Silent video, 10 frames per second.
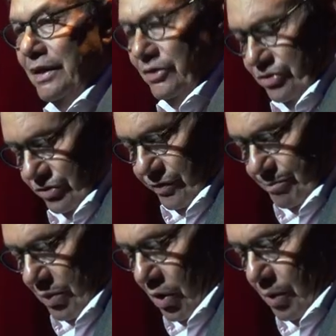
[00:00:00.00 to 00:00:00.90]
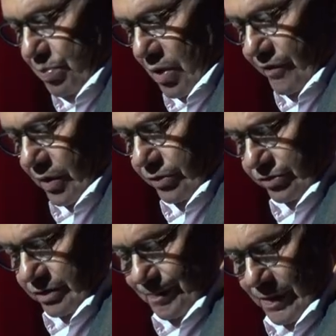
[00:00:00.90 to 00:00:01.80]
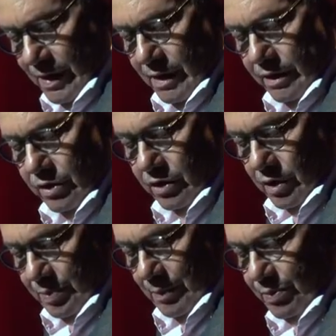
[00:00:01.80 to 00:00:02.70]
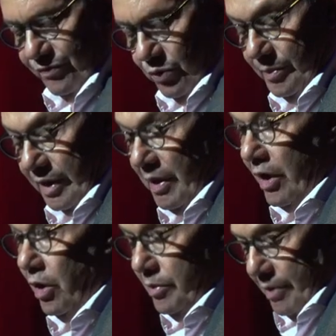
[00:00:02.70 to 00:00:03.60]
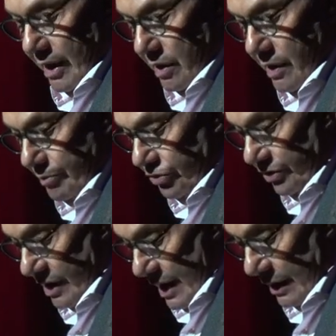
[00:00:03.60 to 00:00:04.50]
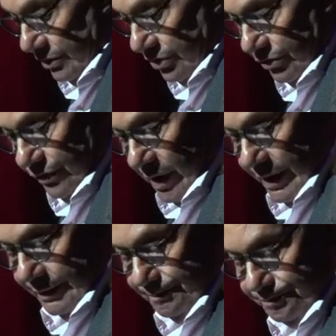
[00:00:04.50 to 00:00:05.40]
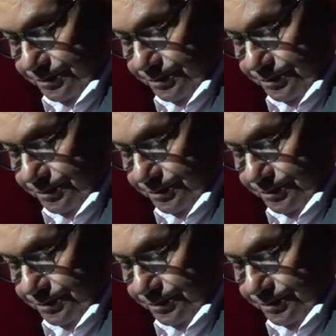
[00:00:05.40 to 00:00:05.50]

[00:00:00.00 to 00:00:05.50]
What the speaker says: This is from Paul Provost. You're gonna be performing at my alma mater, Emerson College, this Friday.